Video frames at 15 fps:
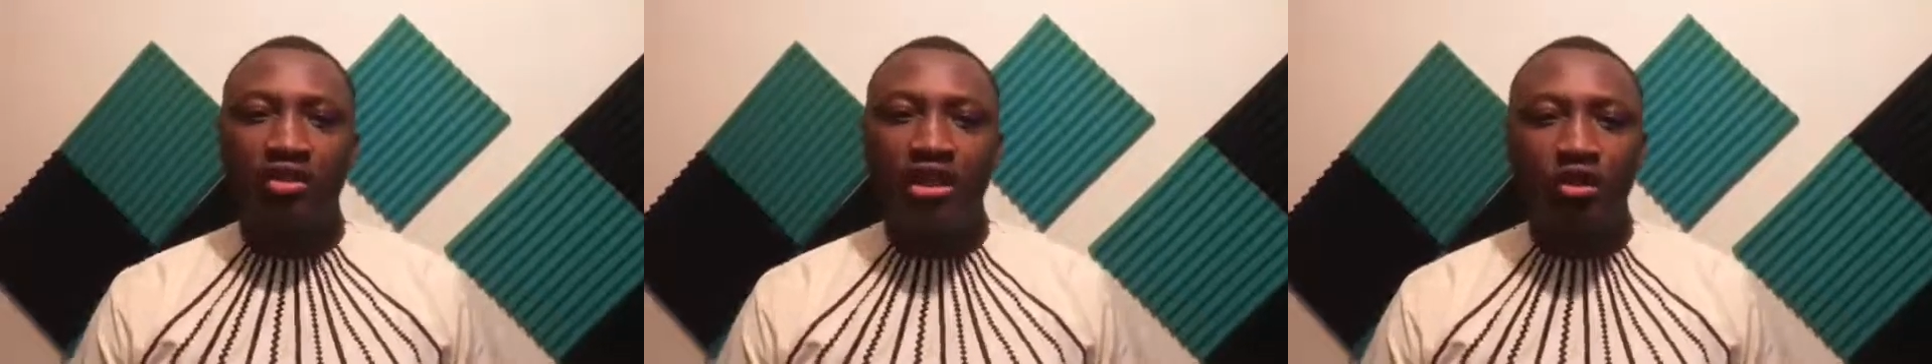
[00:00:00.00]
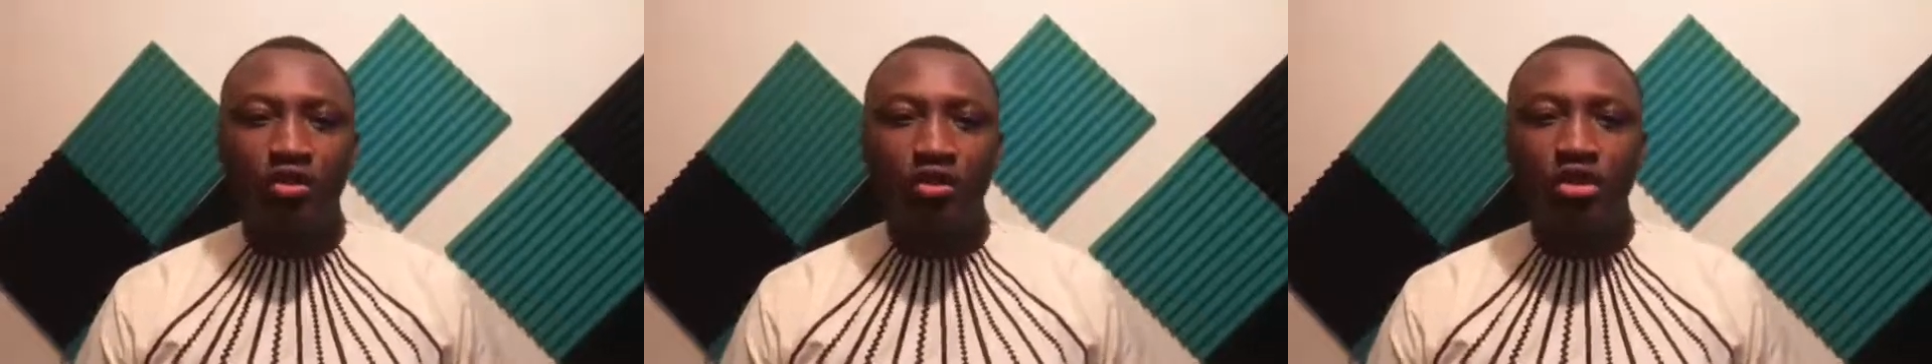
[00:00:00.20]

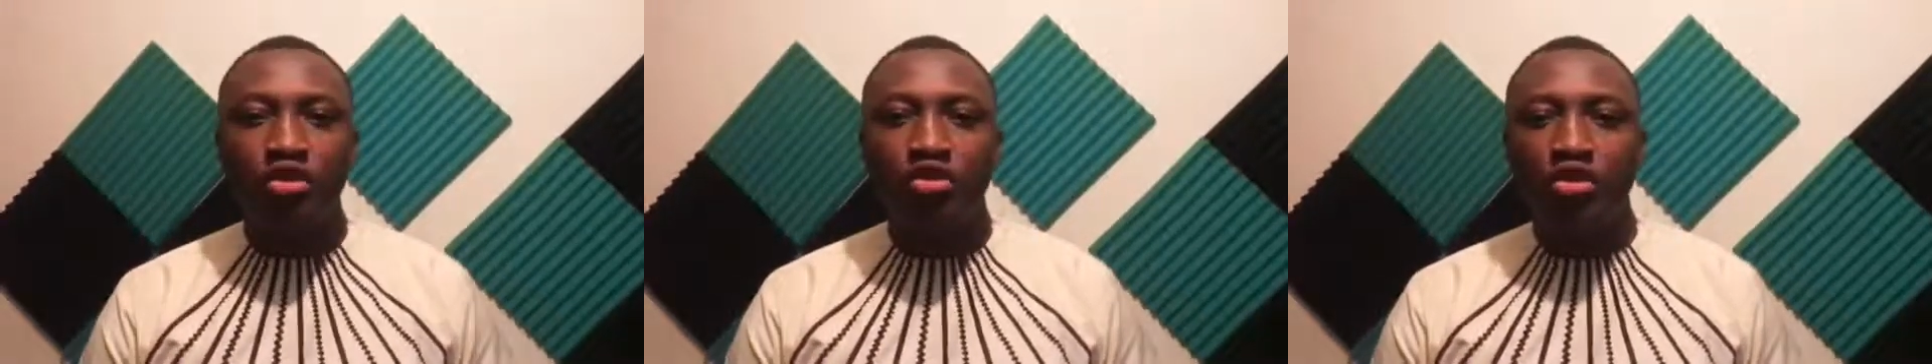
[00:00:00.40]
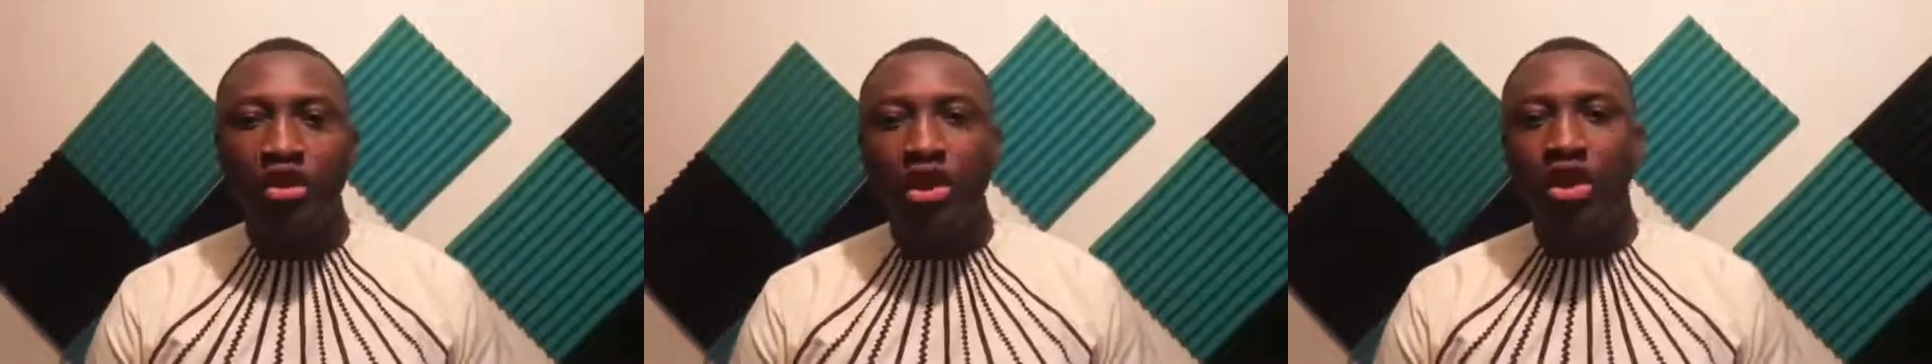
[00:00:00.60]
They do not
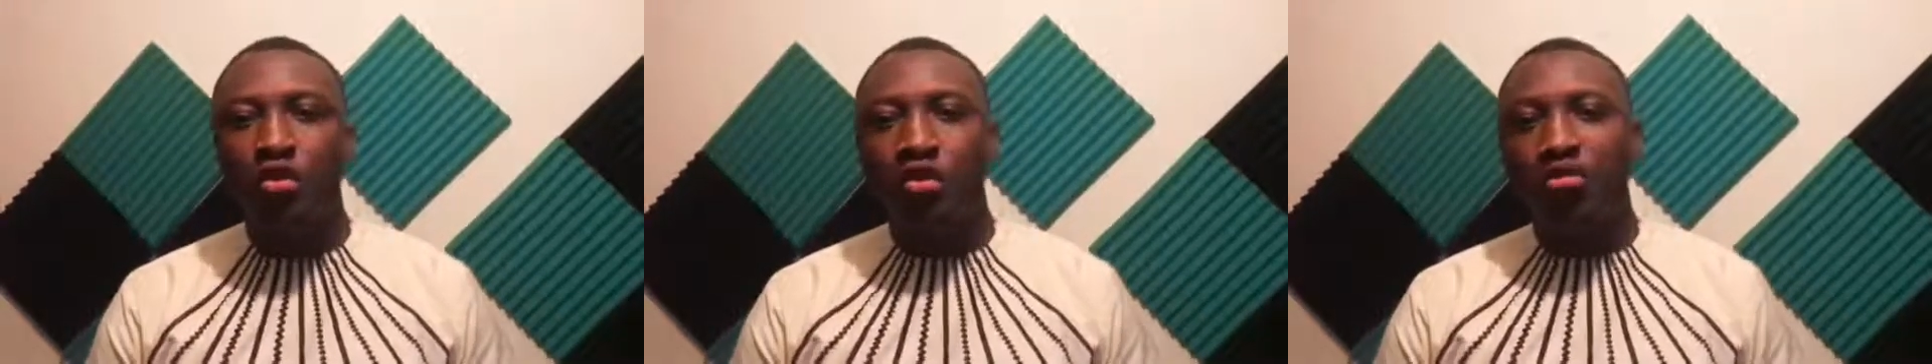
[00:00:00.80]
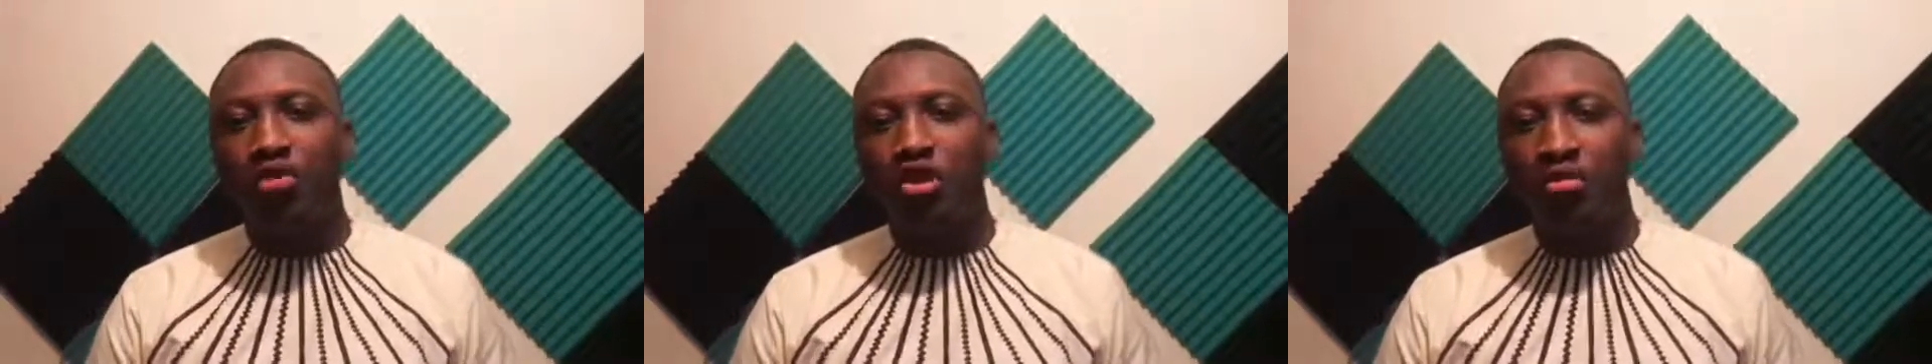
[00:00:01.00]
run
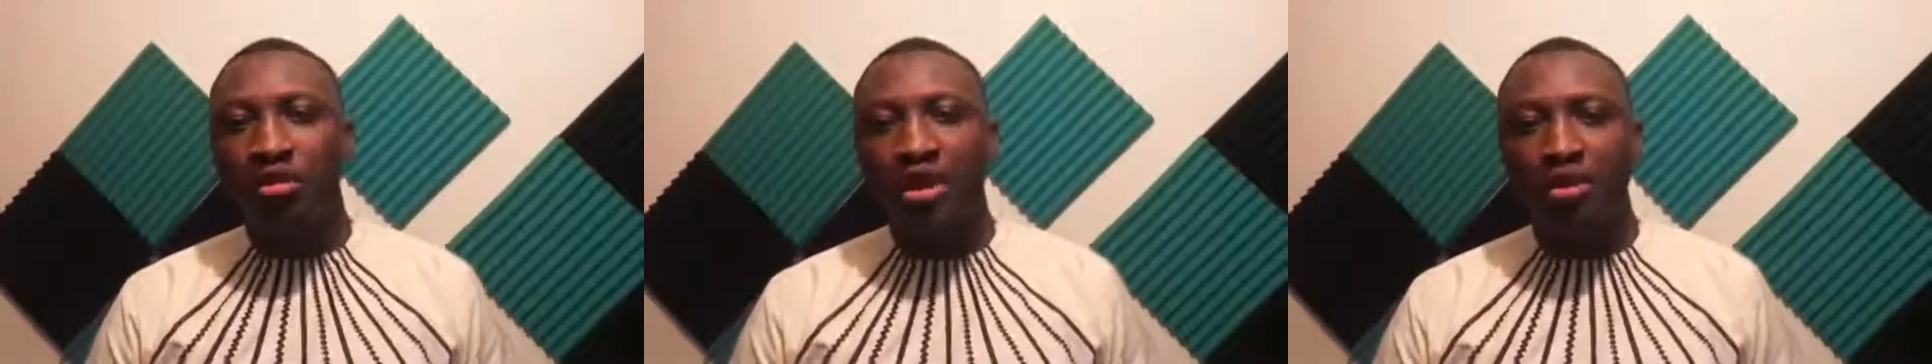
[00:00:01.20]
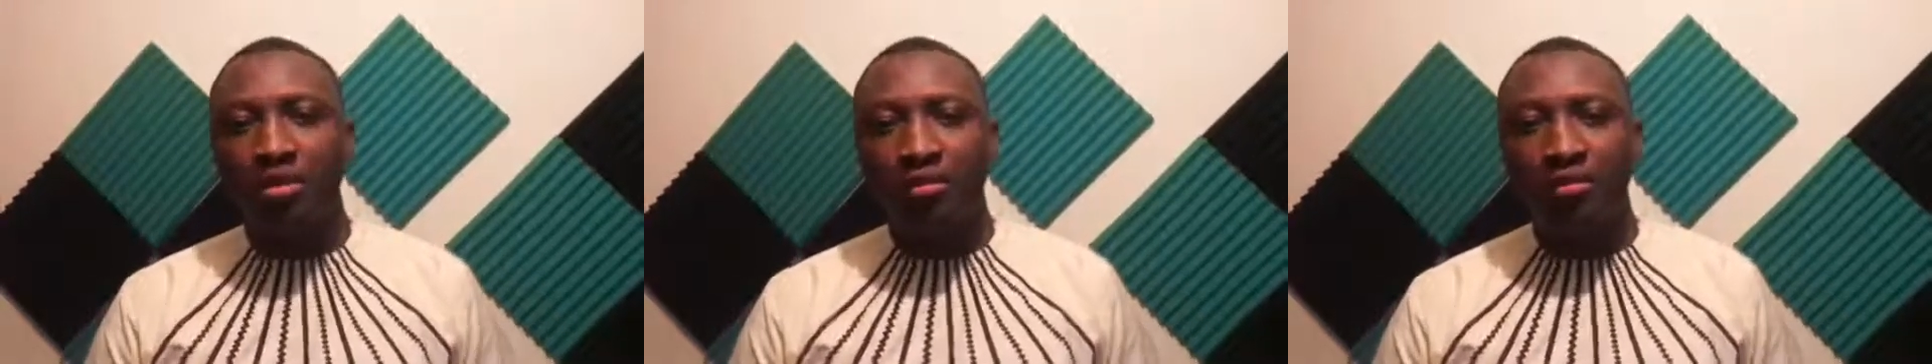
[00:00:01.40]
away from
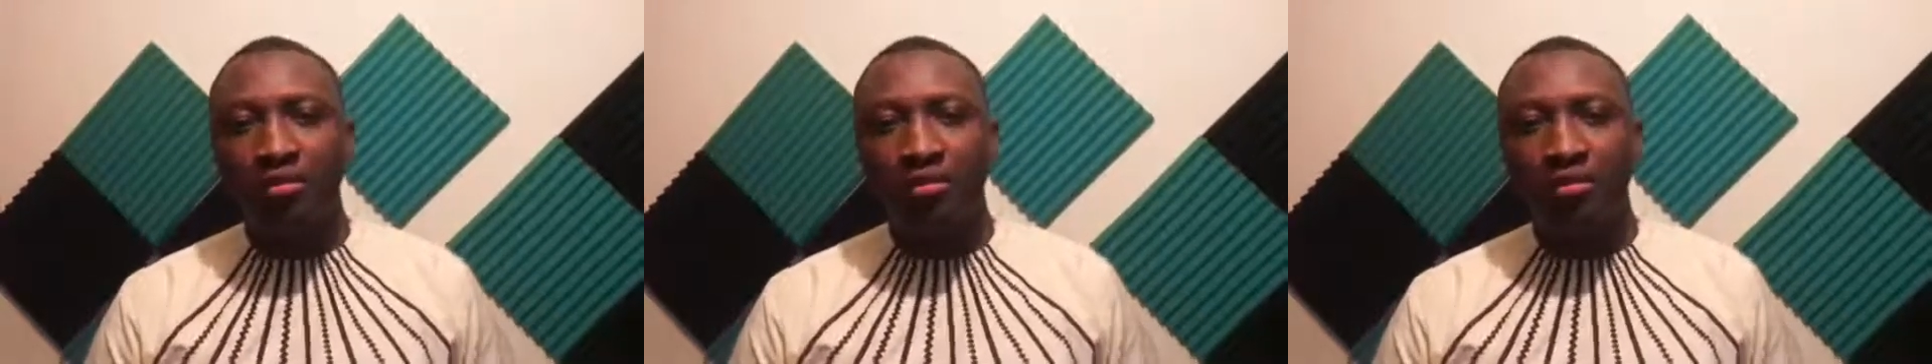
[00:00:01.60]
it.